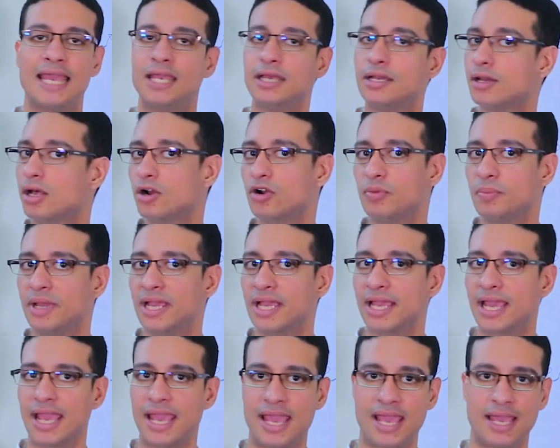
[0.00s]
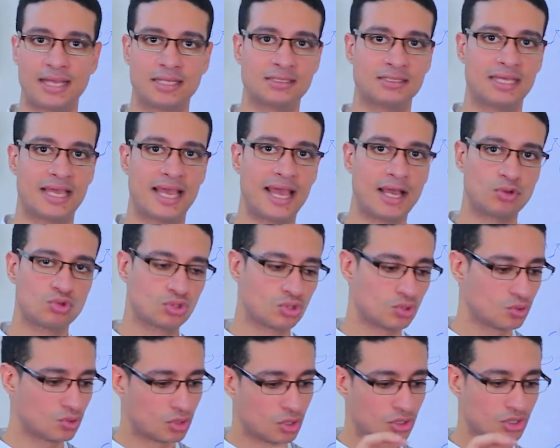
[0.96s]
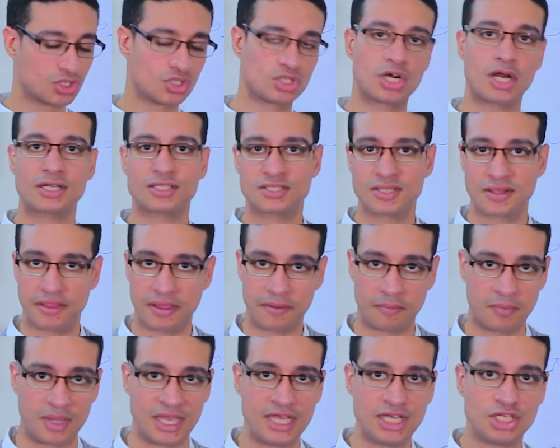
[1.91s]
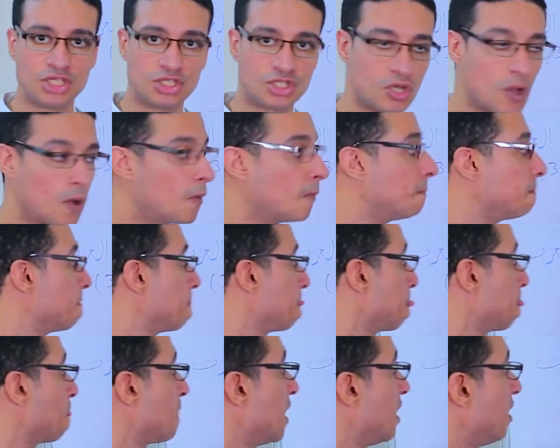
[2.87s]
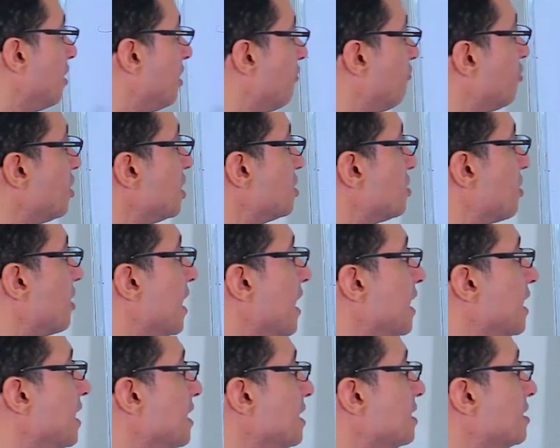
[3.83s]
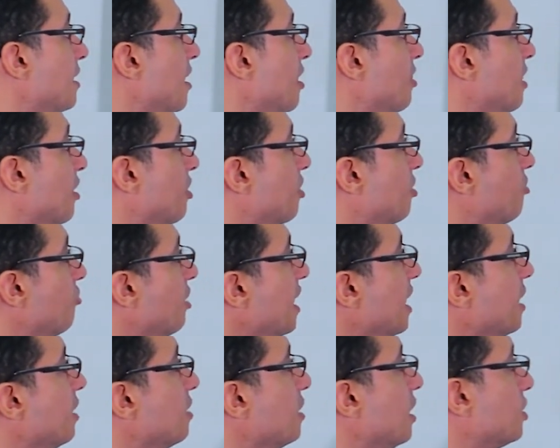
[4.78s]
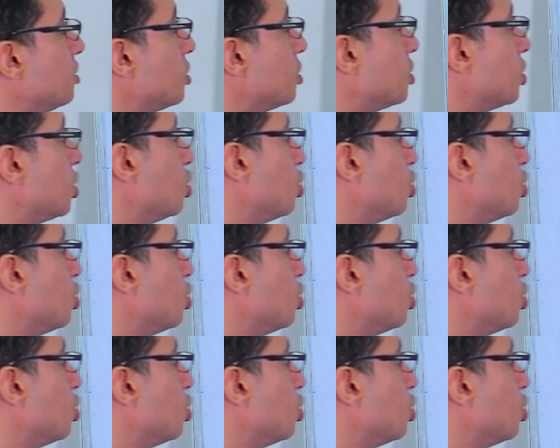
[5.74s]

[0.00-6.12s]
in Arabic and how to construct them. So the first thing is the 3-letter